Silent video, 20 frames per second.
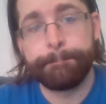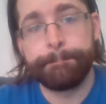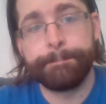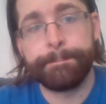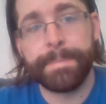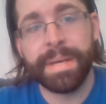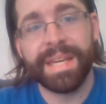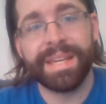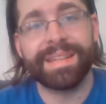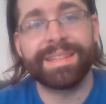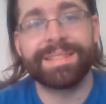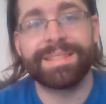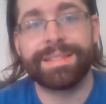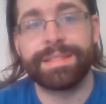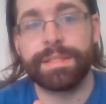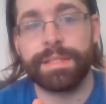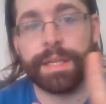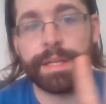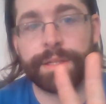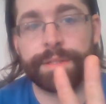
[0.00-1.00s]
pick
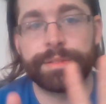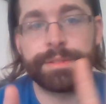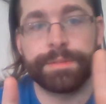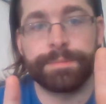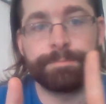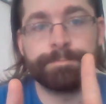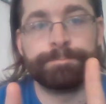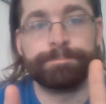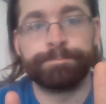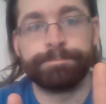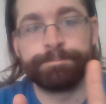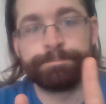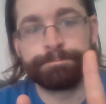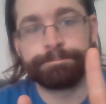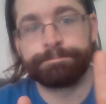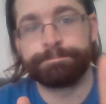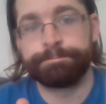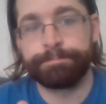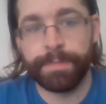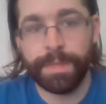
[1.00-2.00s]
6.
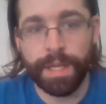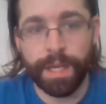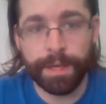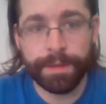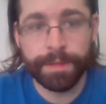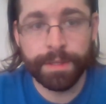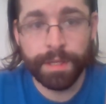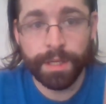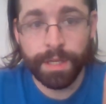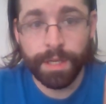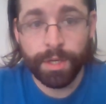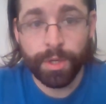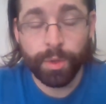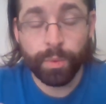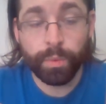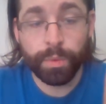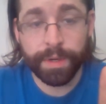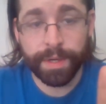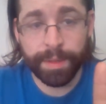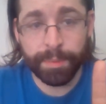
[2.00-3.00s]
Okay,
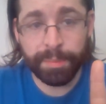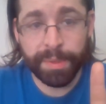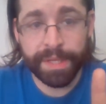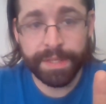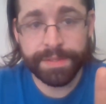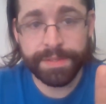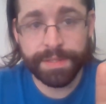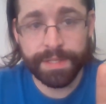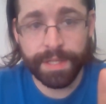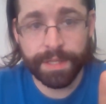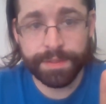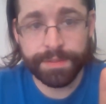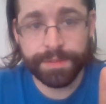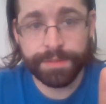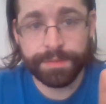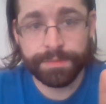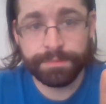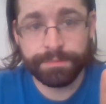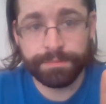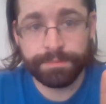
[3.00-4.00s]
we're going to pick 6.